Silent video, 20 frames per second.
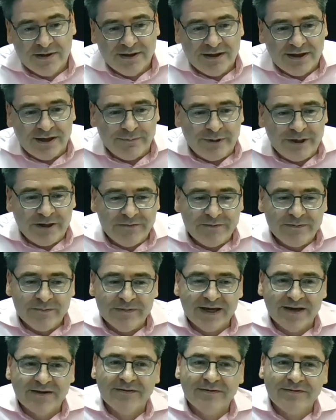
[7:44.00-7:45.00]
Apart from
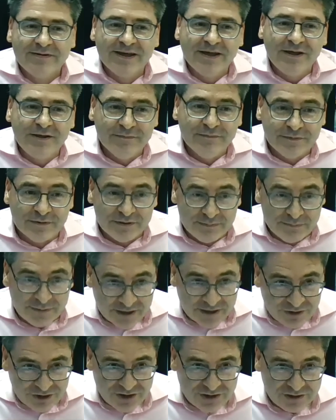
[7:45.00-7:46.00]
that, thank you very
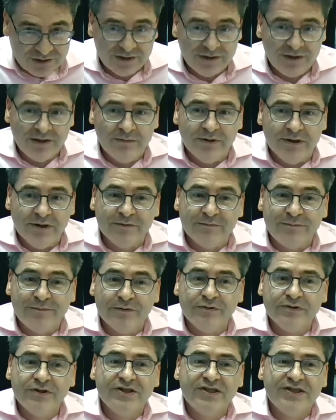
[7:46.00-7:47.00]
much. We look
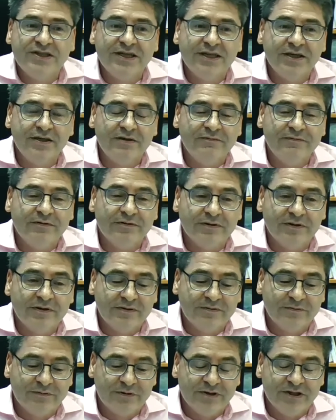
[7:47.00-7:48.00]
forward to seeing you very,
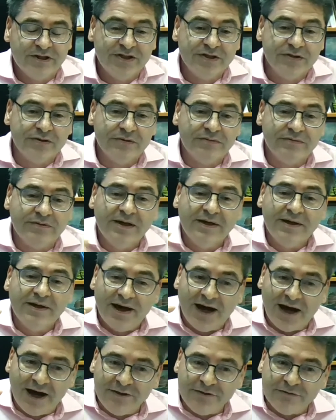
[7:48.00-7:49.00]
very soon.
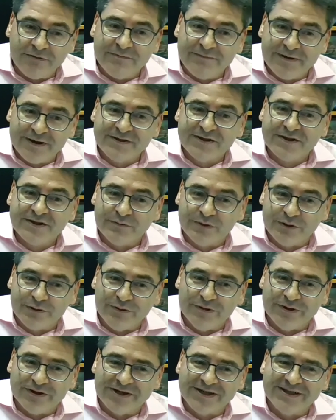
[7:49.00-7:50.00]
Other events that we're
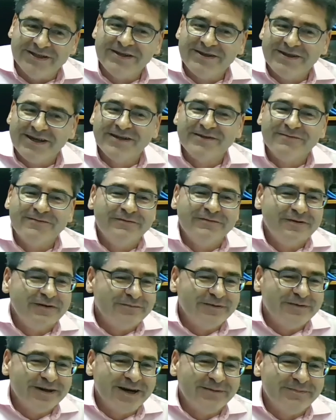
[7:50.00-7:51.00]
organising, thanks Vivian
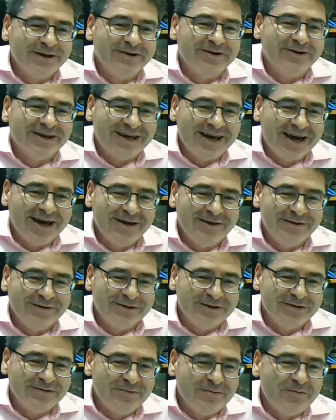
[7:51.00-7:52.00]
for coming on again.
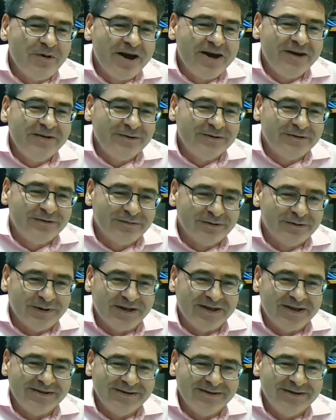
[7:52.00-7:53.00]
So wave to
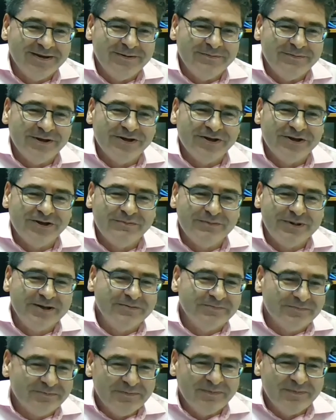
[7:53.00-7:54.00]
everyone because you've
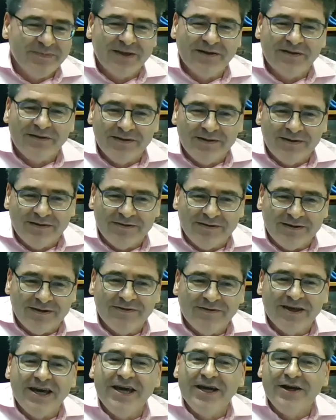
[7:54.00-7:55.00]
been
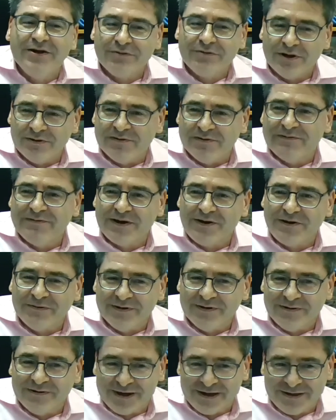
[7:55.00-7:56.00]
the hero of the whole
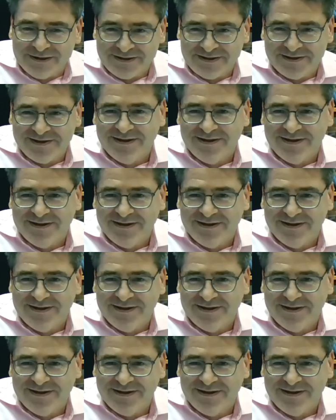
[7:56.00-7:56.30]
event.